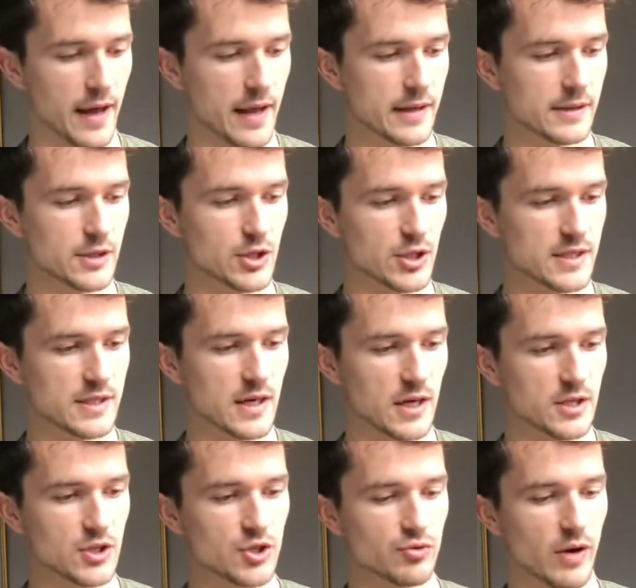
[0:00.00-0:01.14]
and just
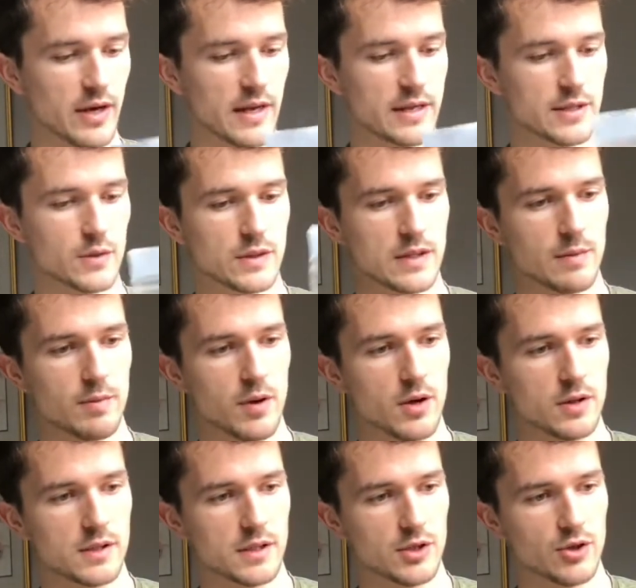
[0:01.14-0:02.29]
stuck straight into a
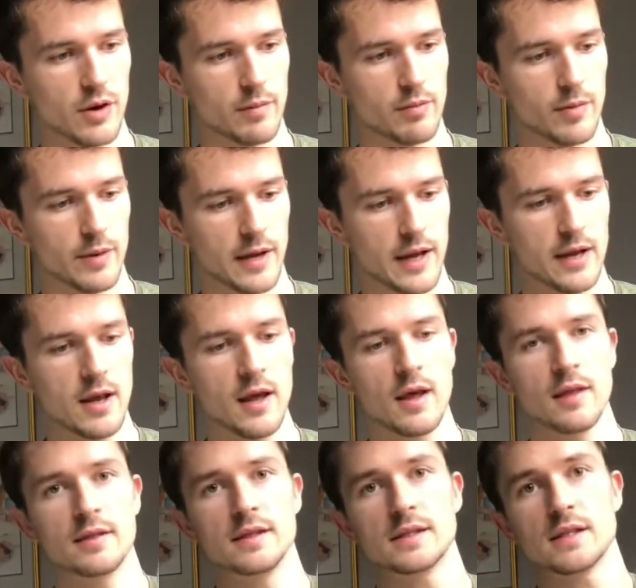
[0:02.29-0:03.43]
Ziploc to try and propagate.
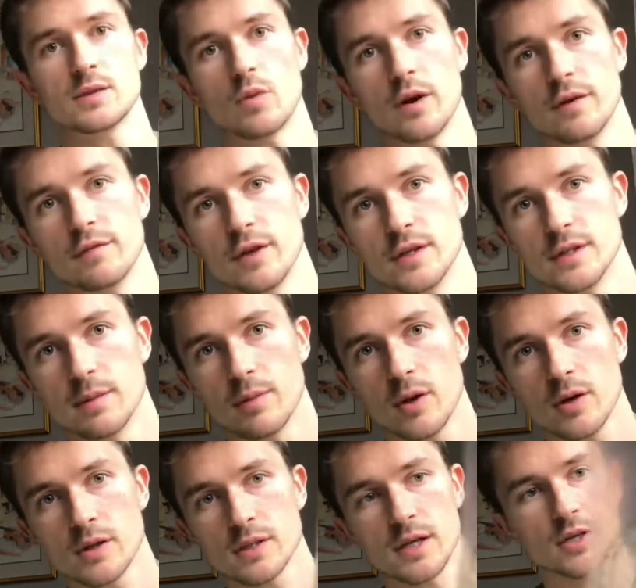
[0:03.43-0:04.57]
This is one of those Ziplocs.